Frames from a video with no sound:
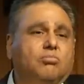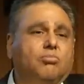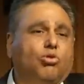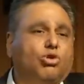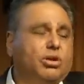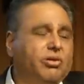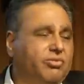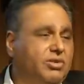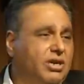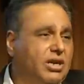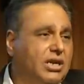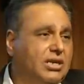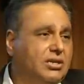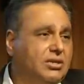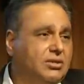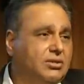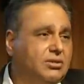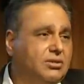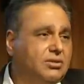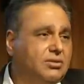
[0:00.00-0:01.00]
board of
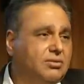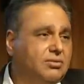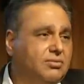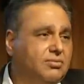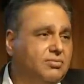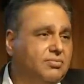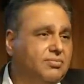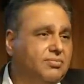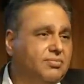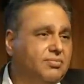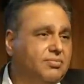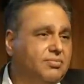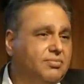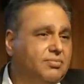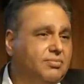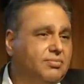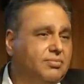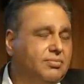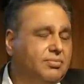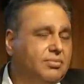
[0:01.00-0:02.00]
directors.
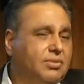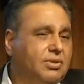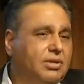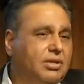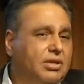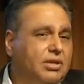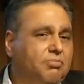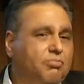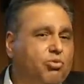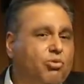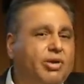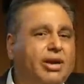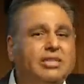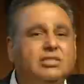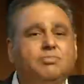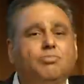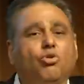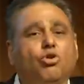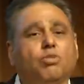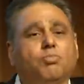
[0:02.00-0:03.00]
It
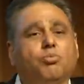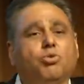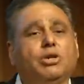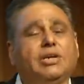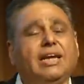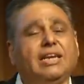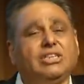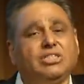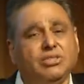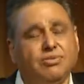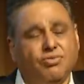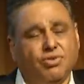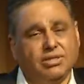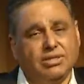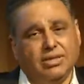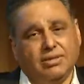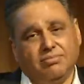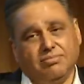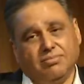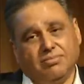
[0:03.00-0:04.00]
provides more protection for
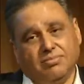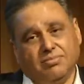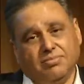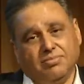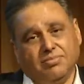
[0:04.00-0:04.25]
them.